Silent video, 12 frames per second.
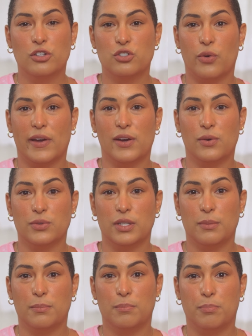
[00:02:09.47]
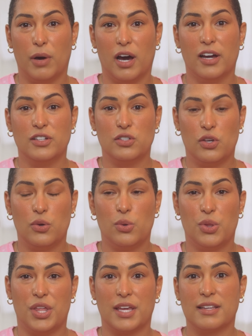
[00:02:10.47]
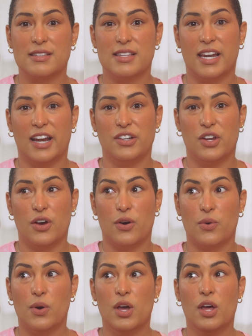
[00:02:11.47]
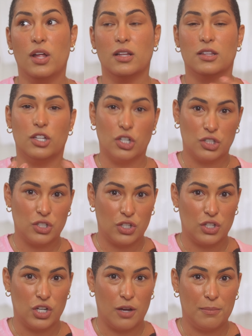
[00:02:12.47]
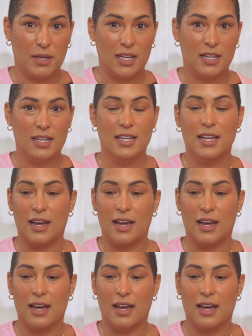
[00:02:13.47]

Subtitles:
So I only bought 2 things that I know looked good on me,